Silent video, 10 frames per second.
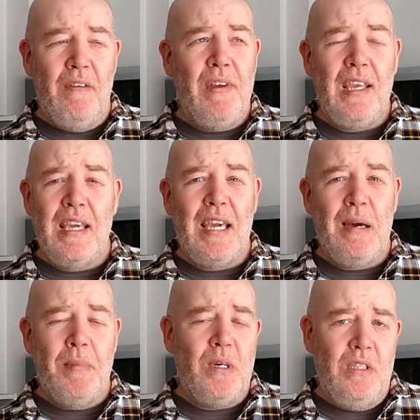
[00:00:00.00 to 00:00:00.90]
I think you
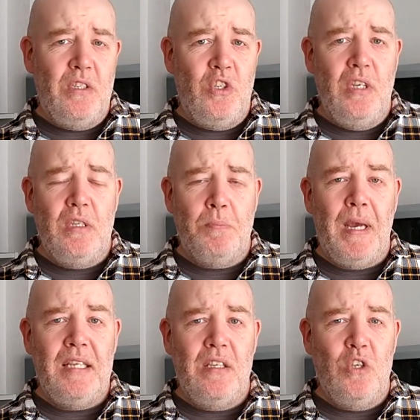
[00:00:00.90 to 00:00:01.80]
can, because it's
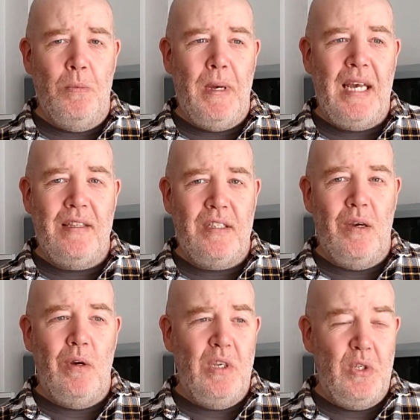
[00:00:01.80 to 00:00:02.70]
based in Japan,
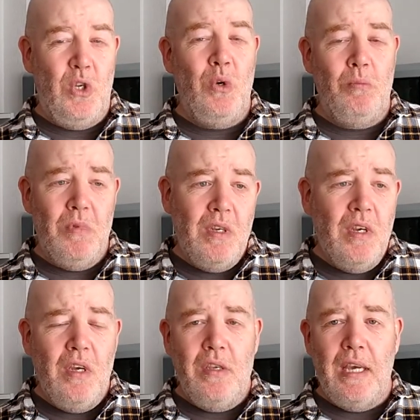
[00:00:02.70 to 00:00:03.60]
so I assume
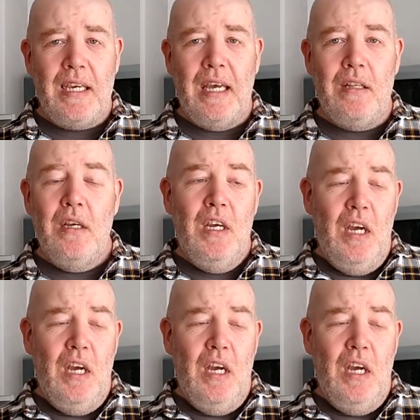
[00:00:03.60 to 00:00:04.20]
you can.